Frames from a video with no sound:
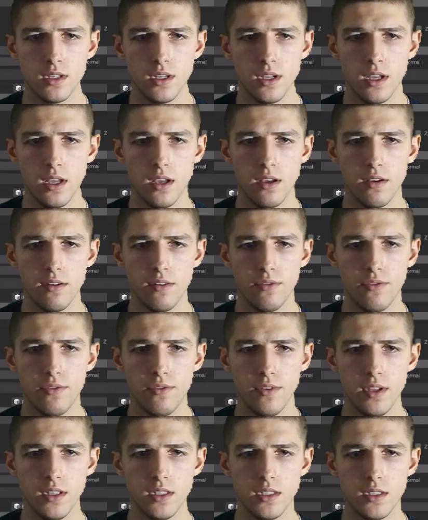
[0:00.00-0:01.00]
have
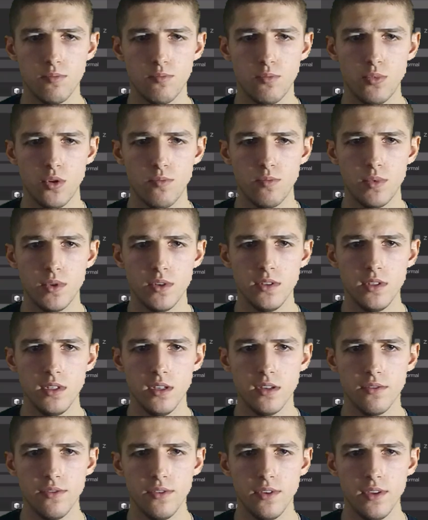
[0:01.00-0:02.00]
its property
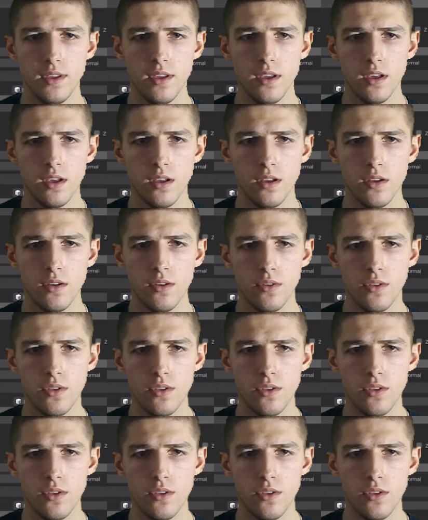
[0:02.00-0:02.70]
of health.